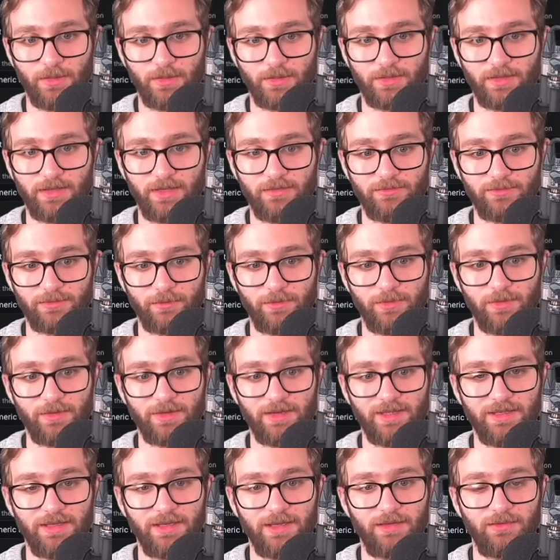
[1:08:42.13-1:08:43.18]
Okay, so here
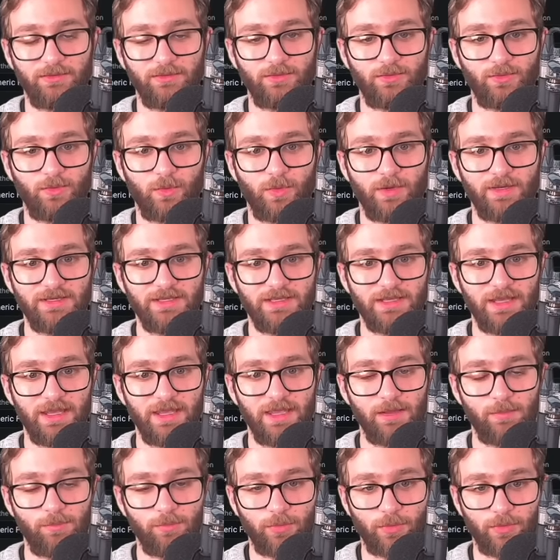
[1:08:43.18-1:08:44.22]
I get
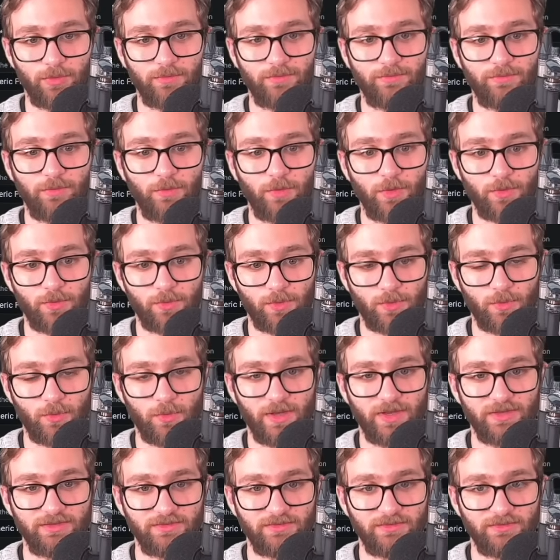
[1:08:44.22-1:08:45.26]
28.4
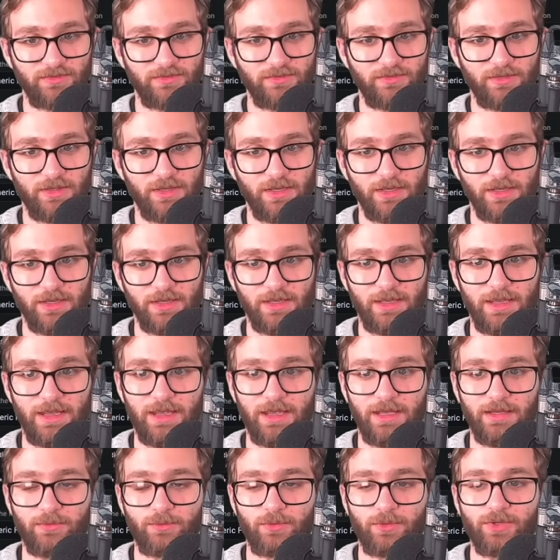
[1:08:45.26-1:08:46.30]
requests.
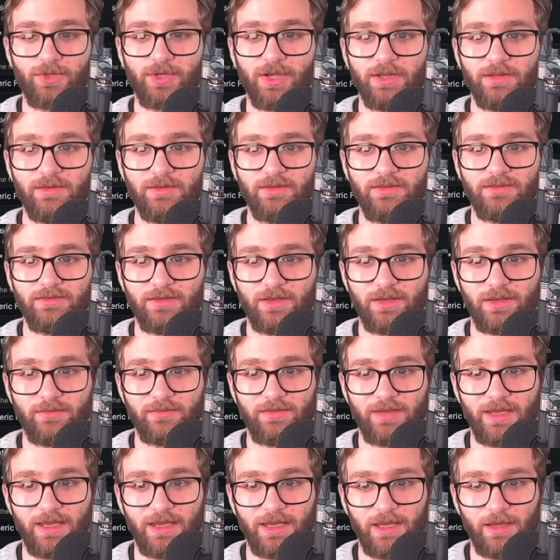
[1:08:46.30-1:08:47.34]
And regardless of
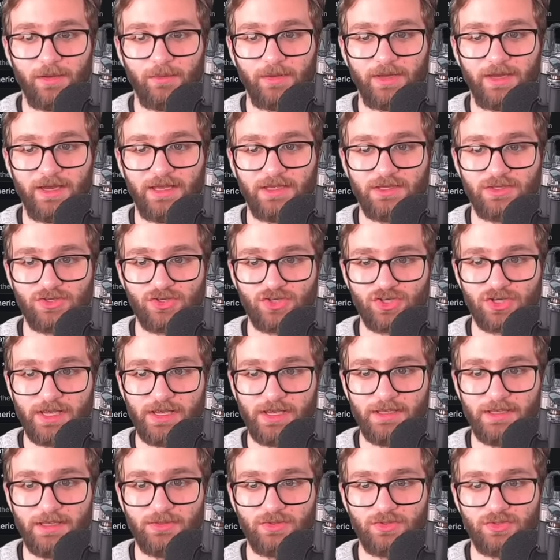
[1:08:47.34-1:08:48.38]
how I
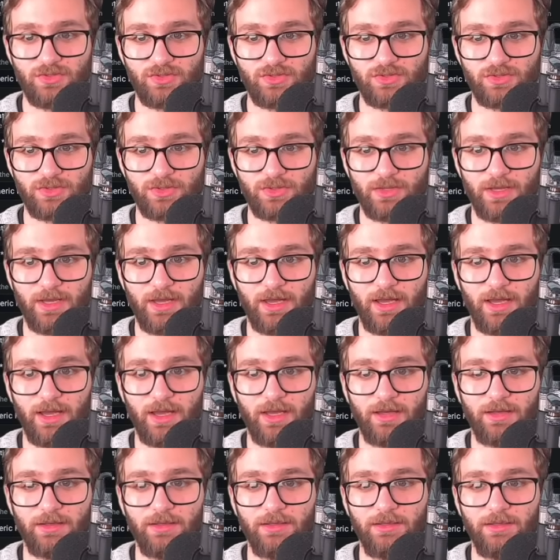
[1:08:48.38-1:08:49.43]
change
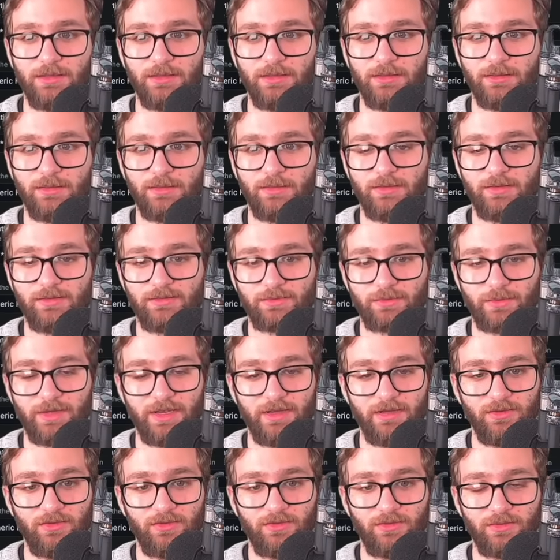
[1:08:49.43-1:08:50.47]
this
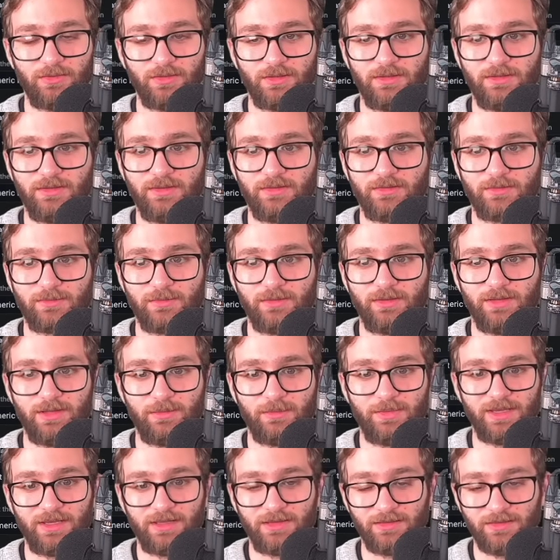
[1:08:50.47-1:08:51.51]
range, it doesn't really
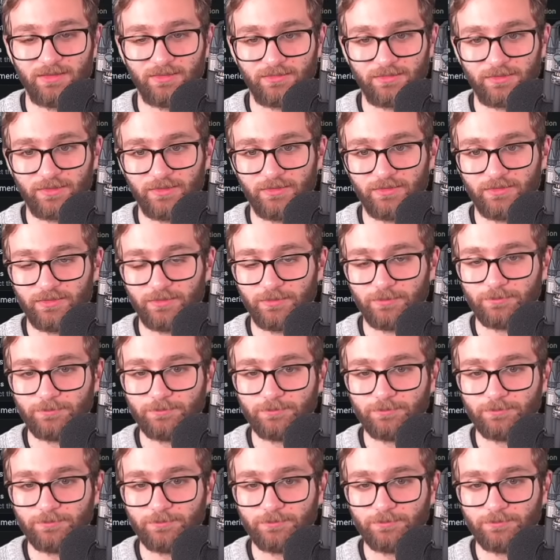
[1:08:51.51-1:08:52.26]
make a difference.